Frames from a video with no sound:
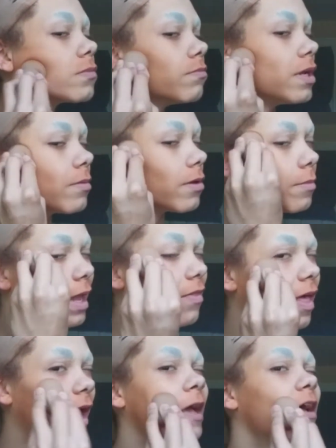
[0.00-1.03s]
But I'm going to
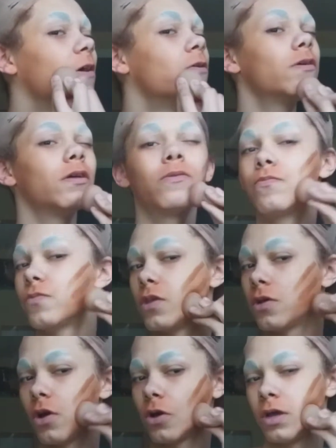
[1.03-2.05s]
blend that out
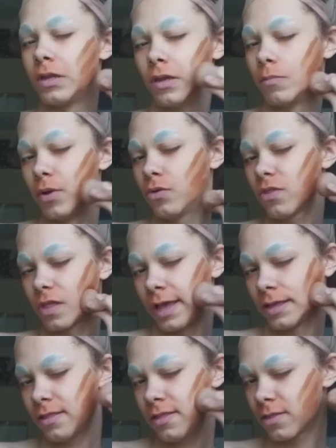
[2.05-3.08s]
on both
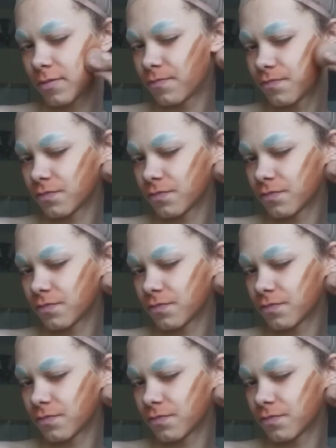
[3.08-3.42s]
sides,